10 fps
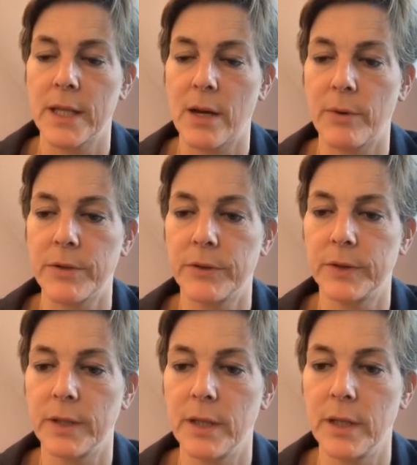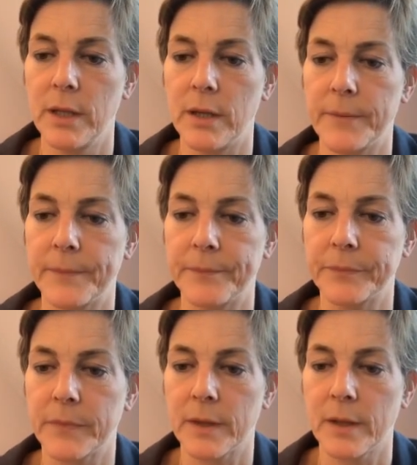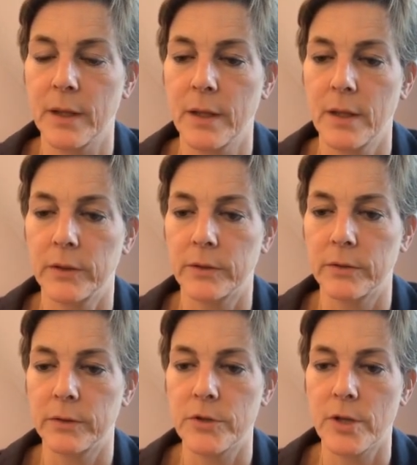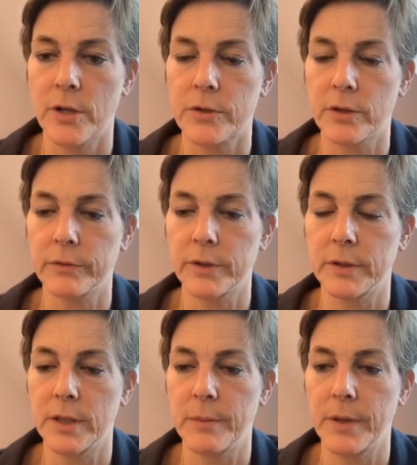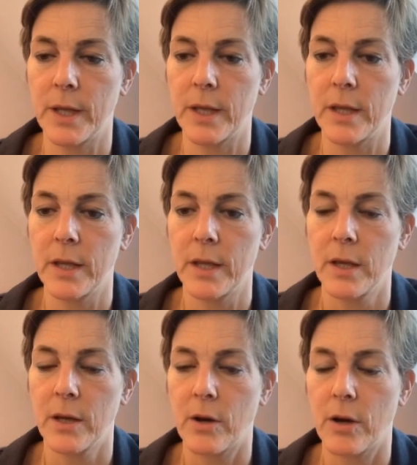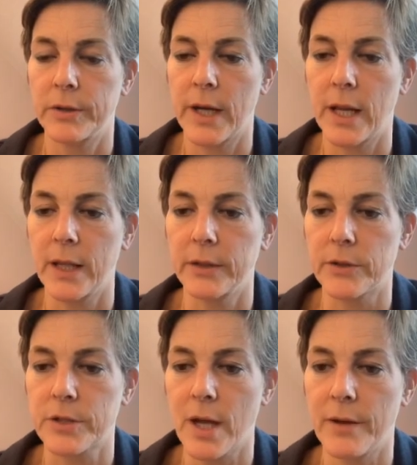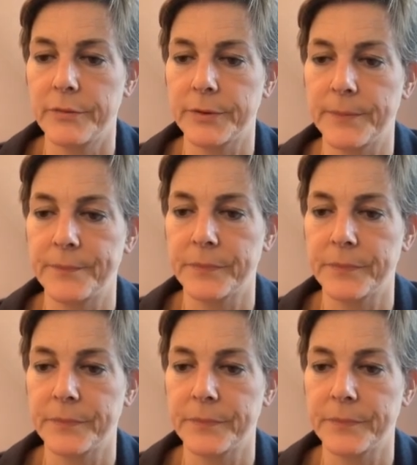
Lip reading: Now what you see here, so the junction of the tibia condyle and the shaft,